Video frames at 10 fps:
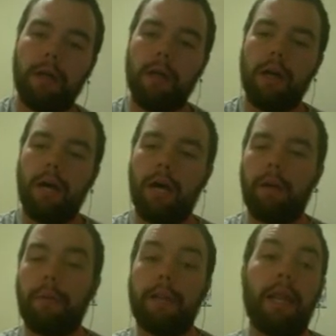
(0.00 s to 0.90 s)

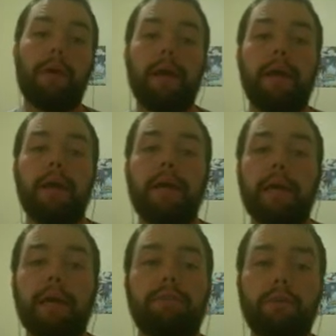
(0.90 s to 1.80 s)
And anyway,
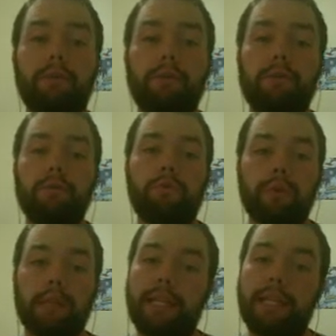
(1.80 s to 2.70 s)
if you
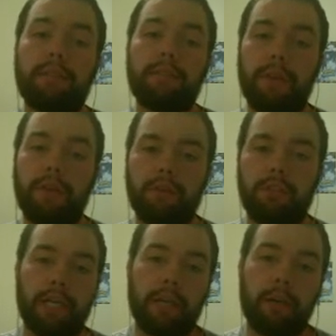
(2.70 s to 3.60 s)
like these videos,
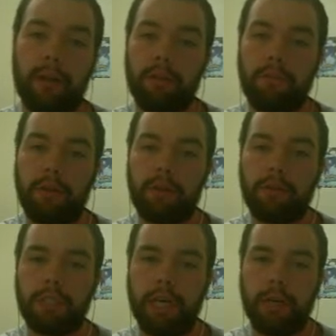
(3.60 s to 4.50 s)
check out my other videos.
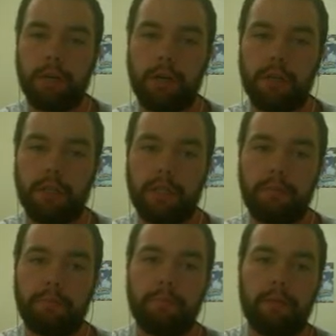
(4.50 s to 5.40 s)
Currently,
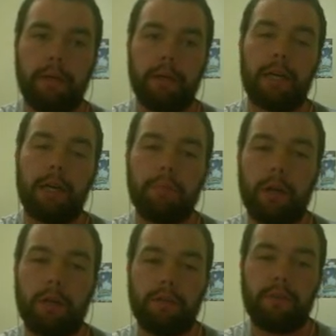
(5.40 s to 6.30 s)
I upload
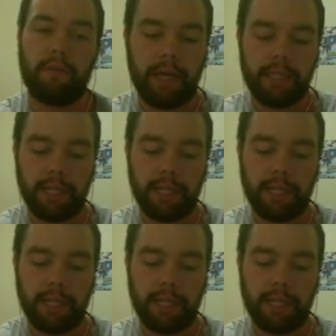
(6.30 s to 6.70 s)
every 3 days.